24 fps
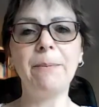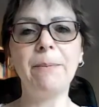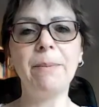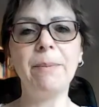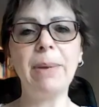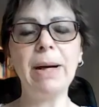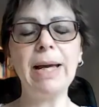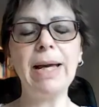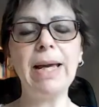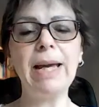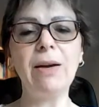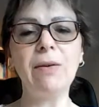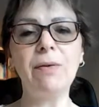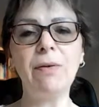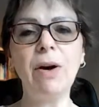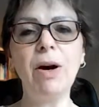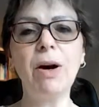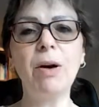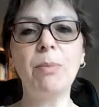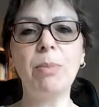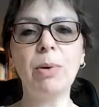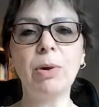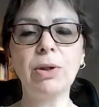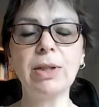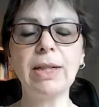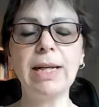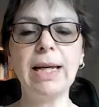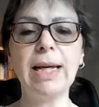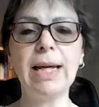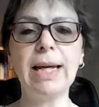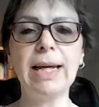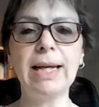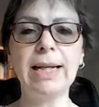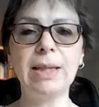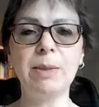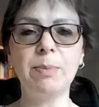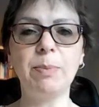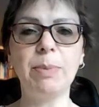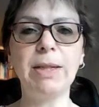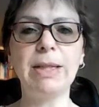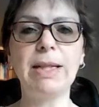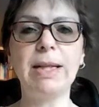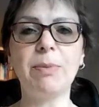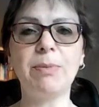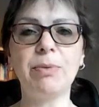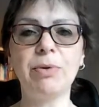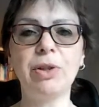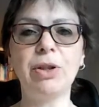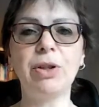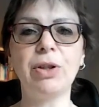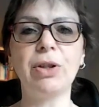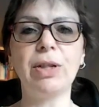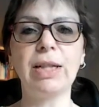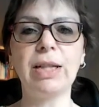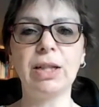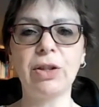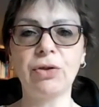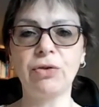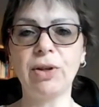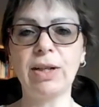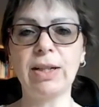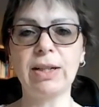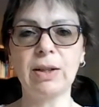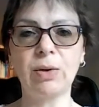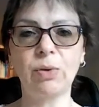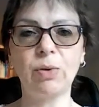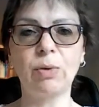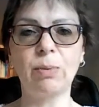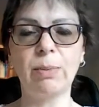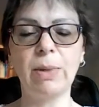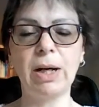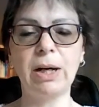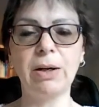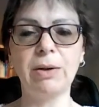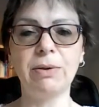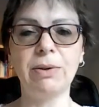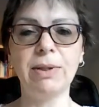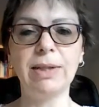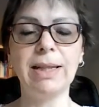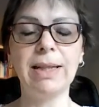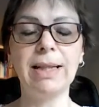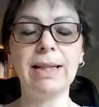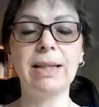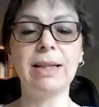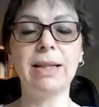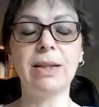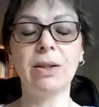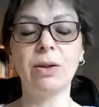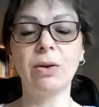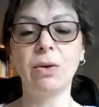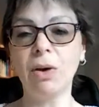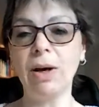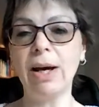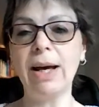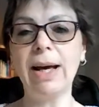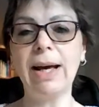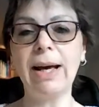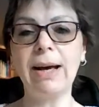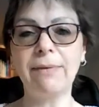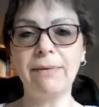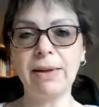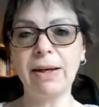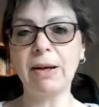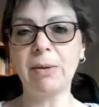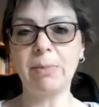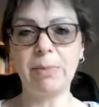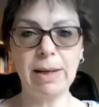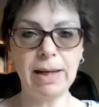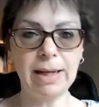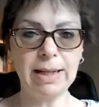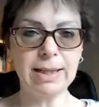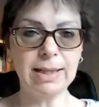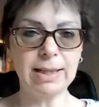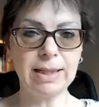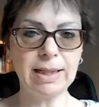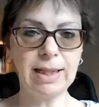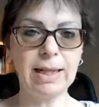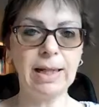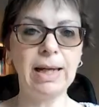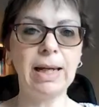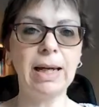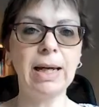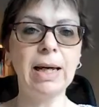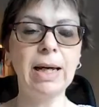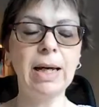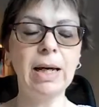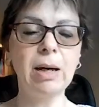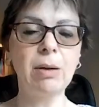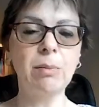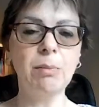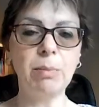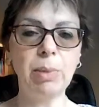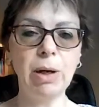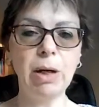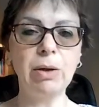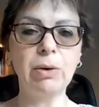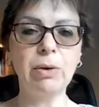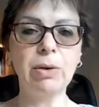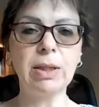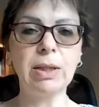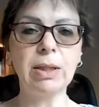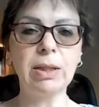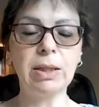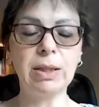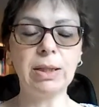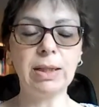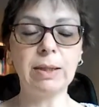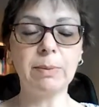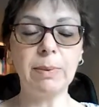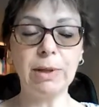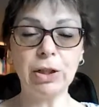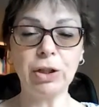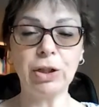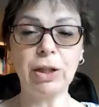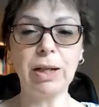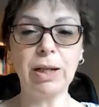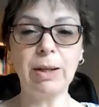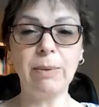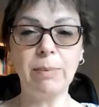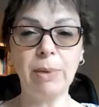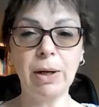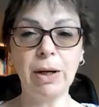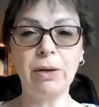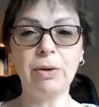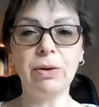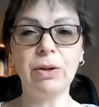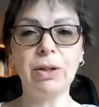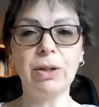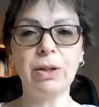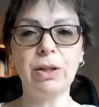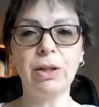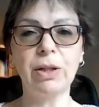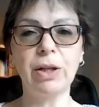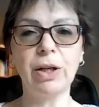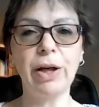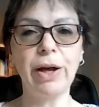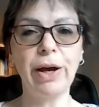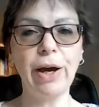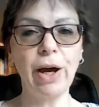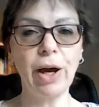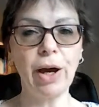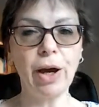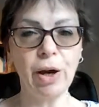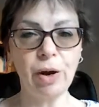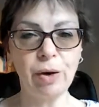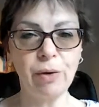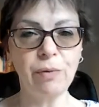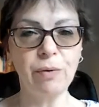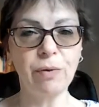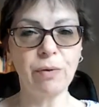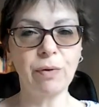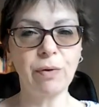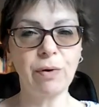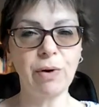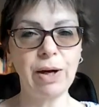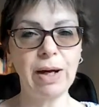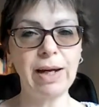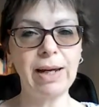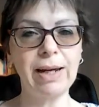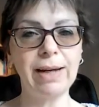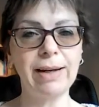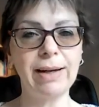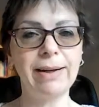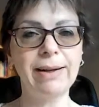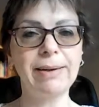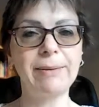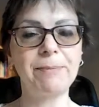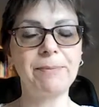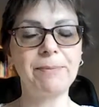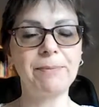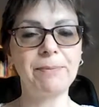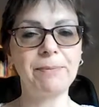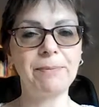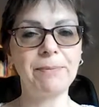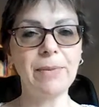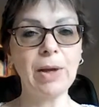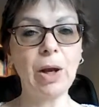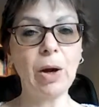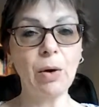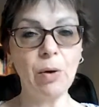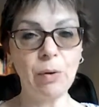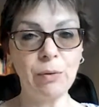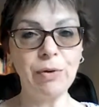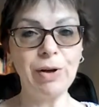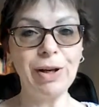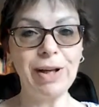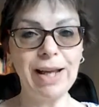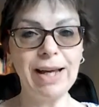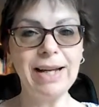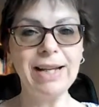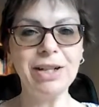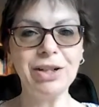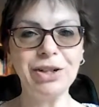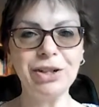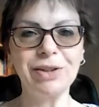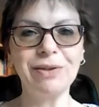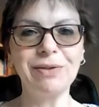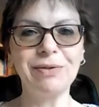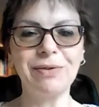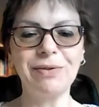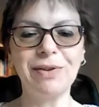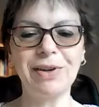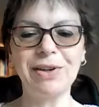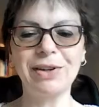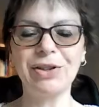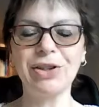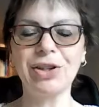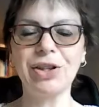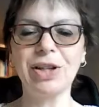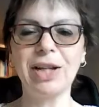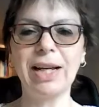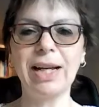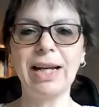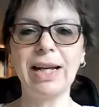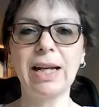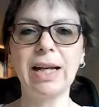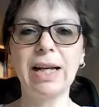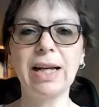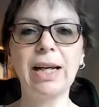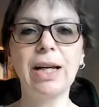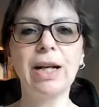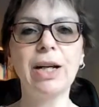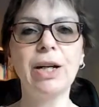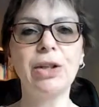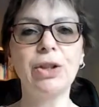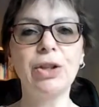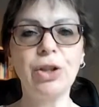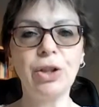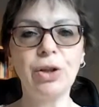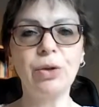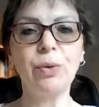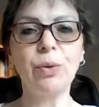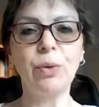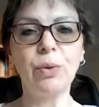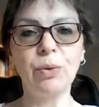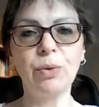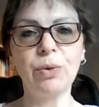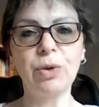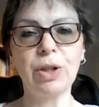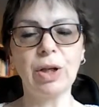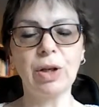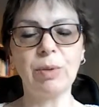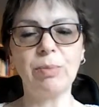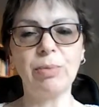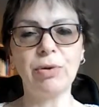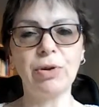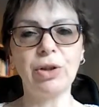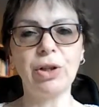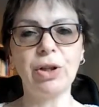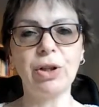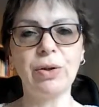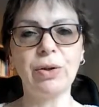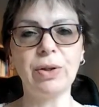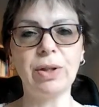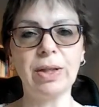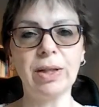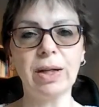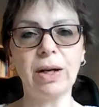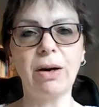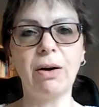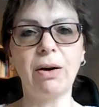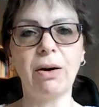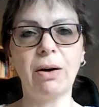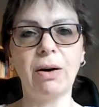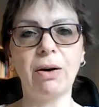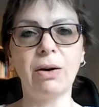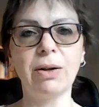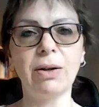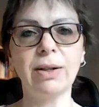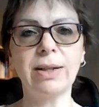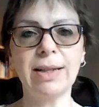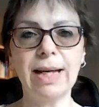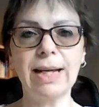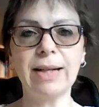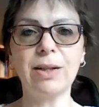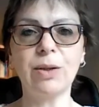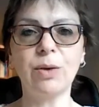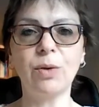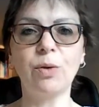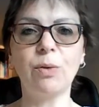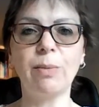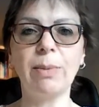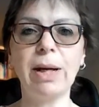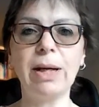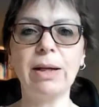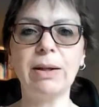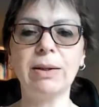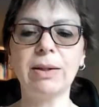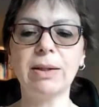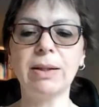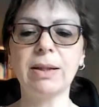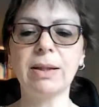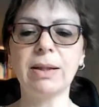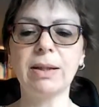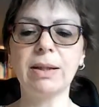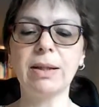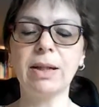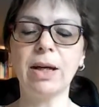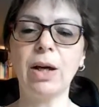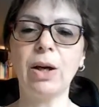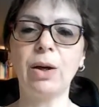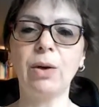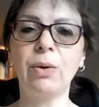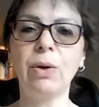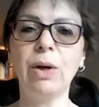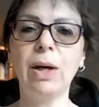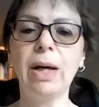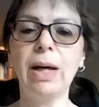But if our body is busy producing stress hormones, it does not have the capacity especially post ovary ovulation functioning, to also produce our sex hormones. So